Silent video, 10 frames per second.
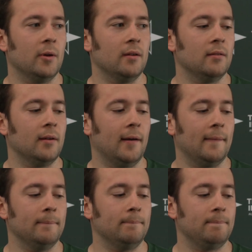But
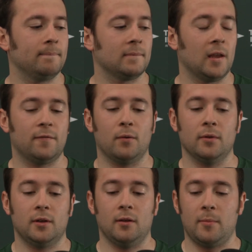um, yeah, I felt really good.